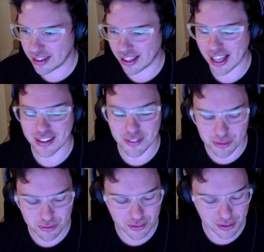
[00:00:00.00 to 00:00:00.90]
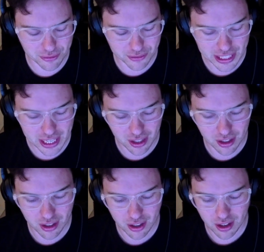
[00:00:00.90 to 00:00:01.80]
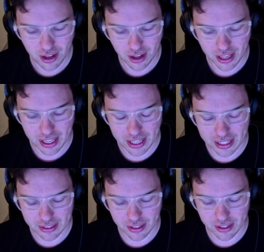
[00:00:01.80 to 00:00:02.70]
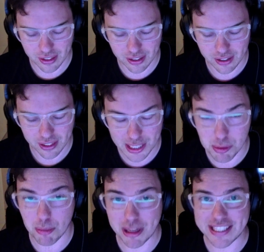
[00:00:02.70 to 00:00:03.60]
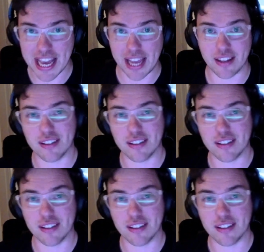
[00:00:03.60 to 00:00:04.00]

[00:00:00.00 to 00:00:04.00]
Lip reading: 11:50, and it's been a big day.